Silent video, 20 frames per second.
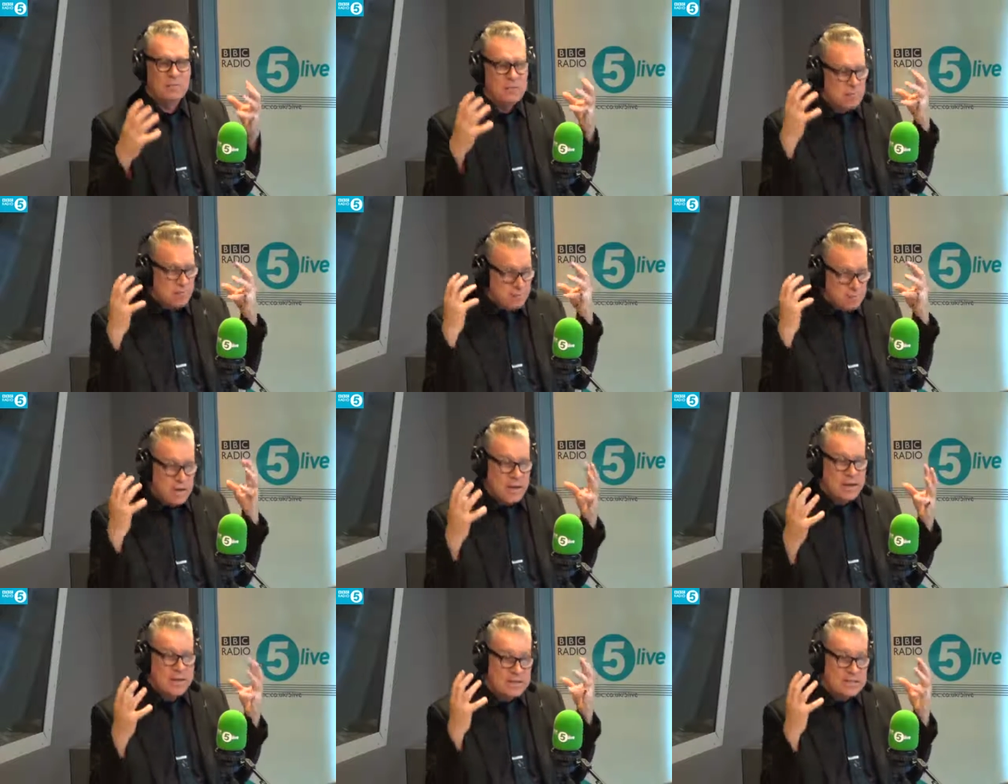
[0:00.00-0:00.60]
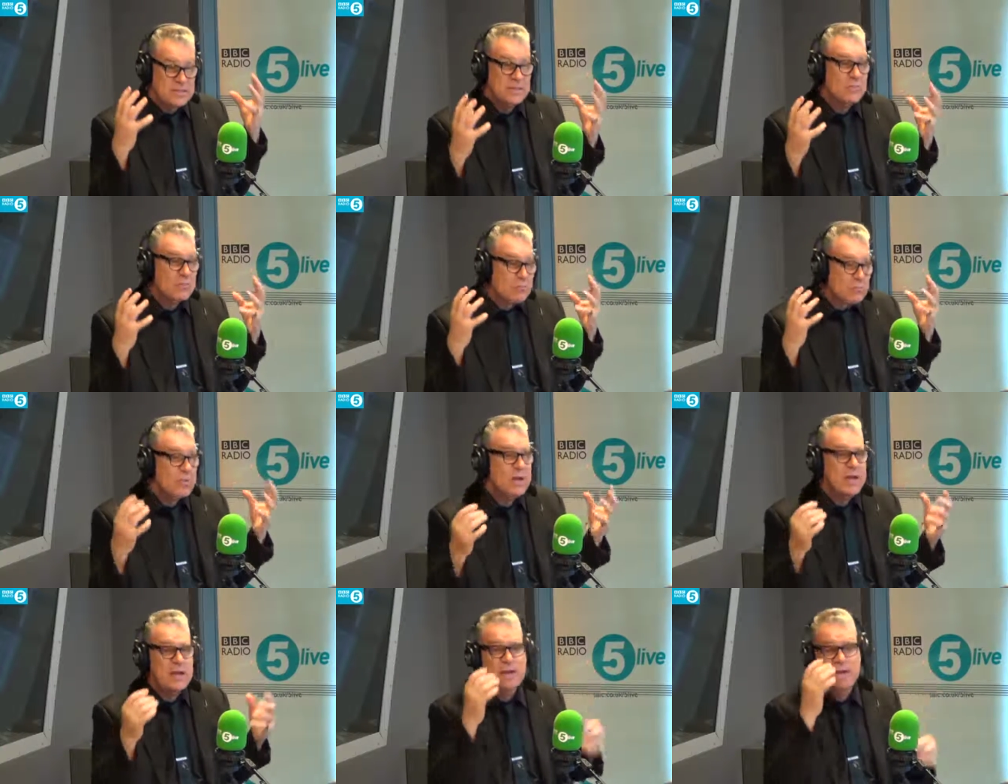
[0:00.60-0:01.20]
I mean, and it's a
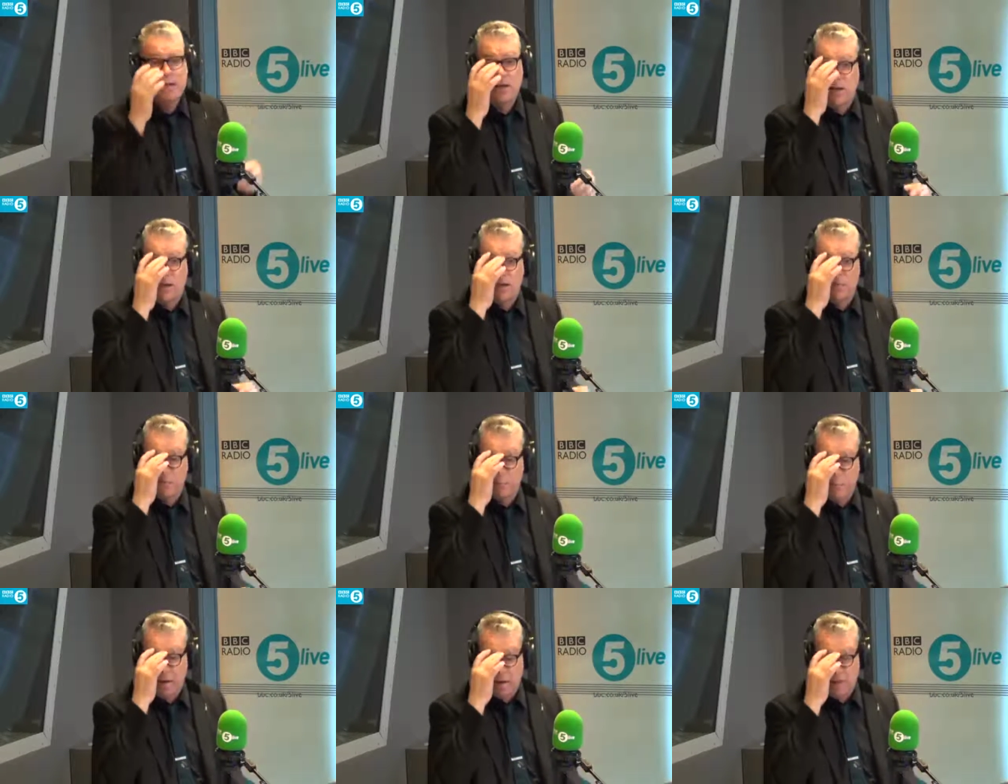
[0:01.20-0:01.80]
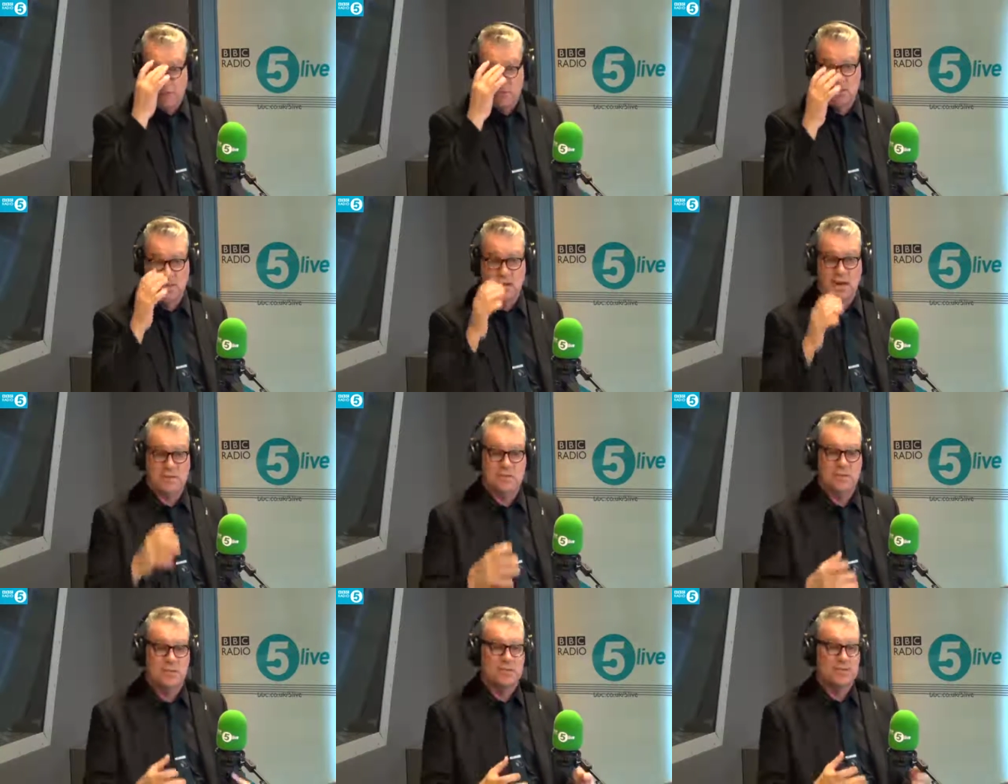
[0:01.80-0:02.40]
really clever balancing
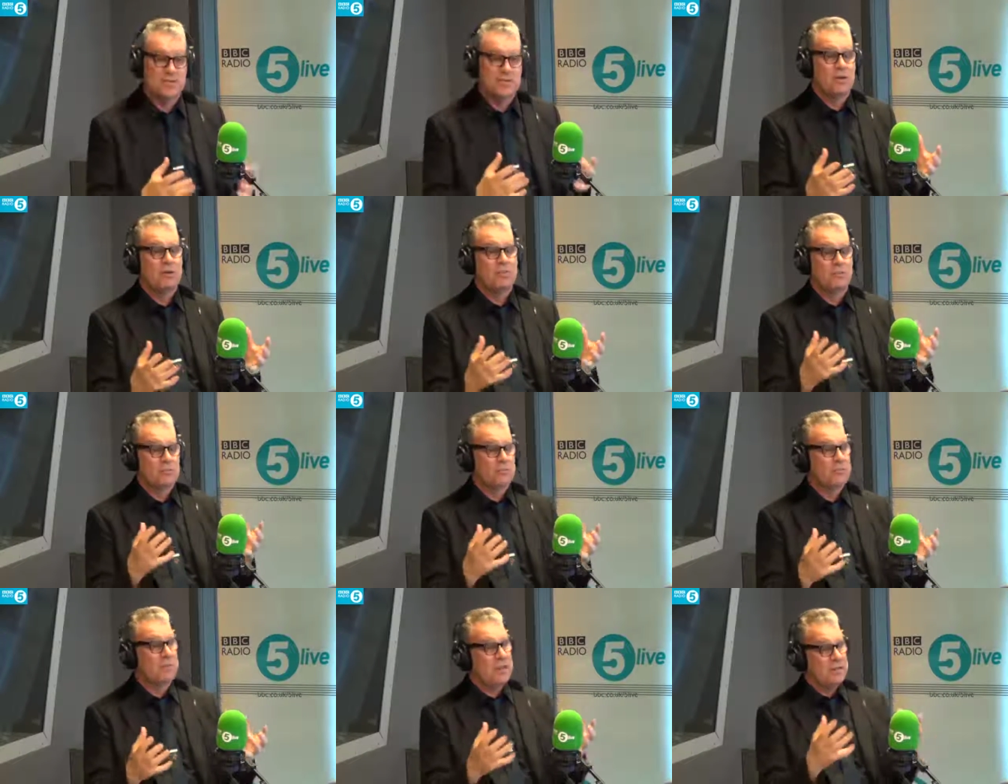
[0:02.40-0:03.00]
act, and it's done.